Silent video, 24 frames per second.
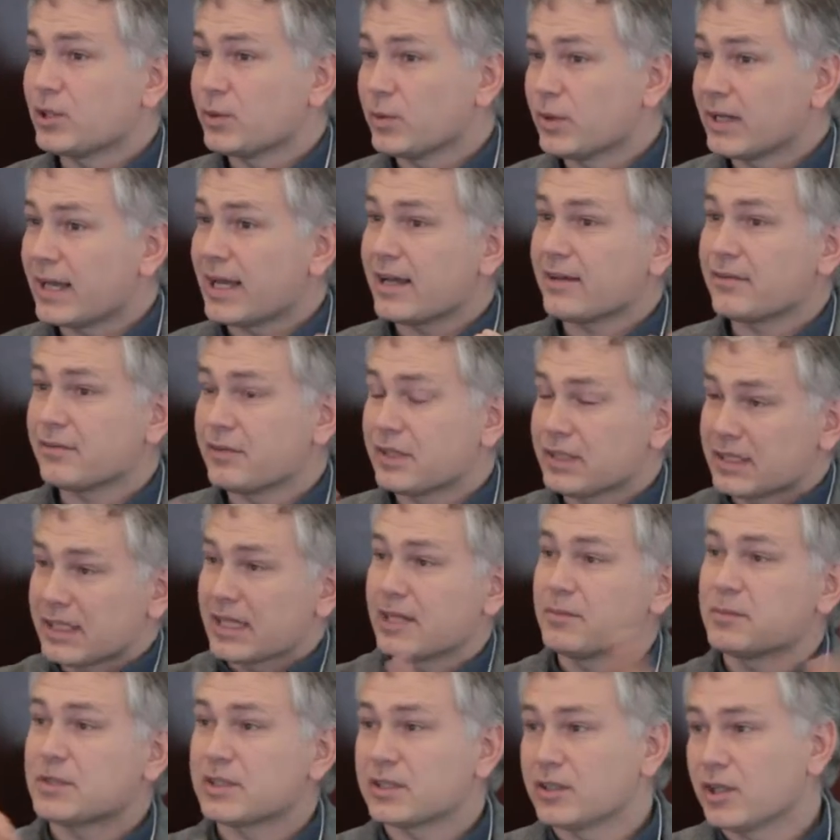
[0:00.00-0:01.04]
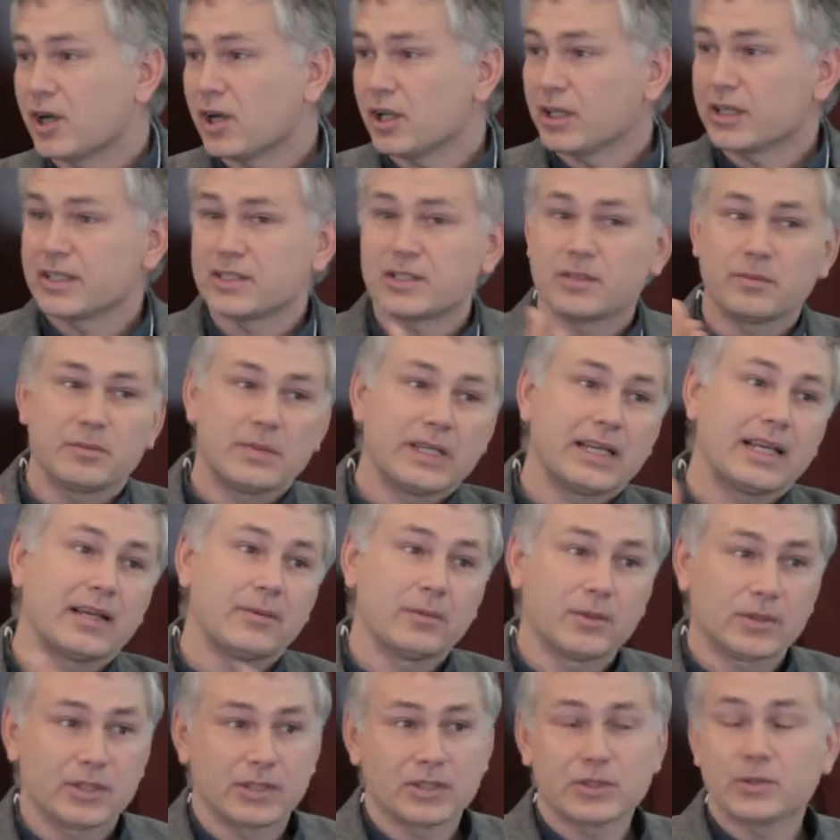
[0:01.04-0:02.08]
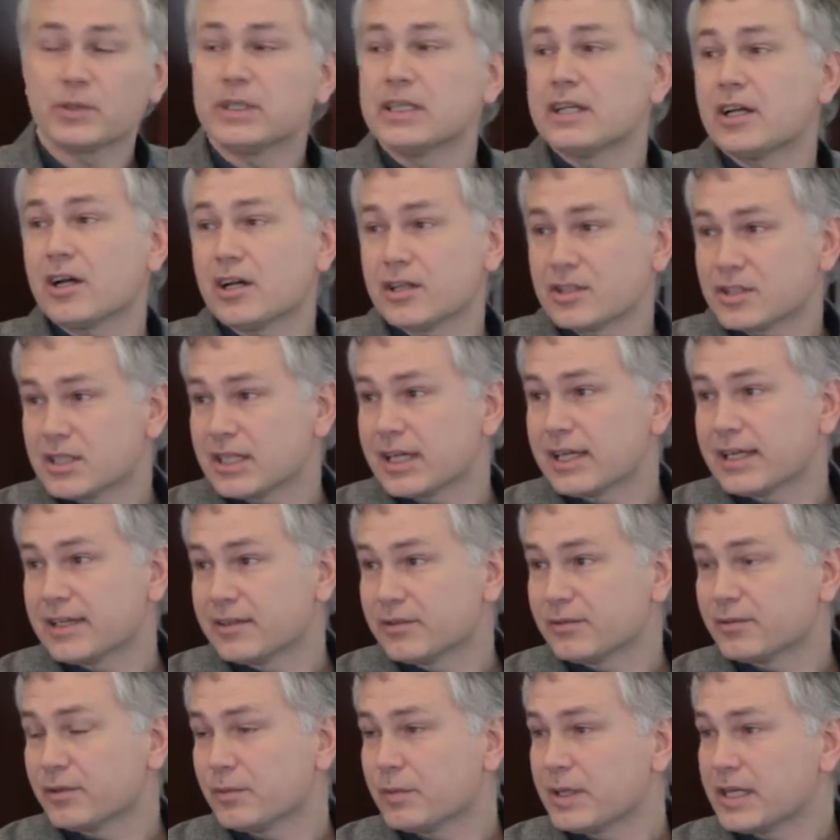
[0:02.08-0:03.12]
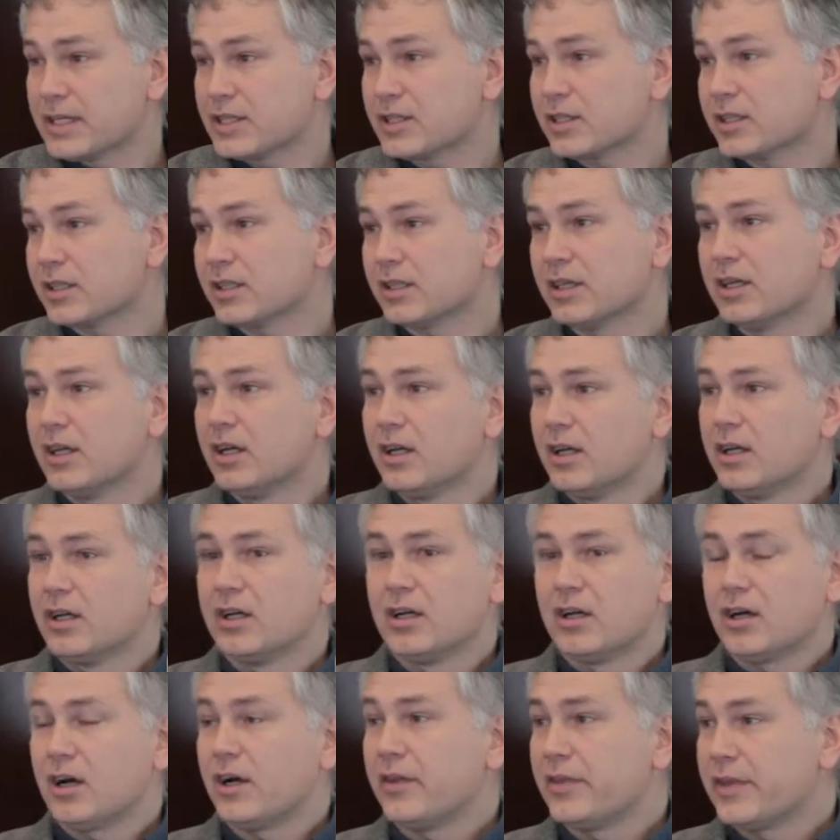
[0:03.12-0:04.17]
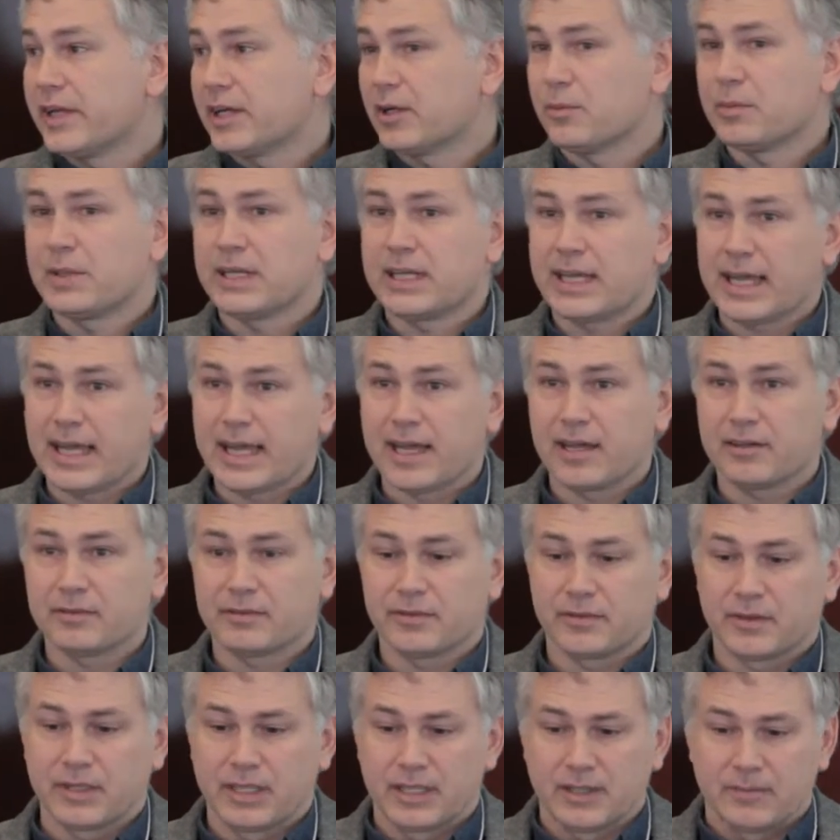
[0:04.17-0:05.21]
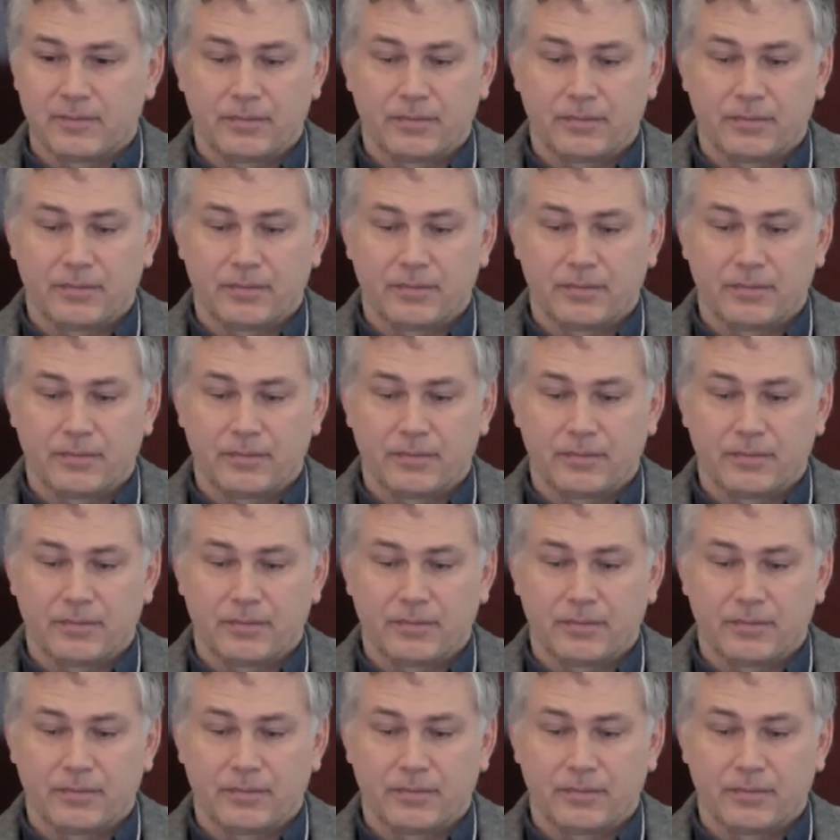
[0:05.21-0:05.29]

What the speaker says: who would have the types of knowledge and being able to triage that information on their behalf.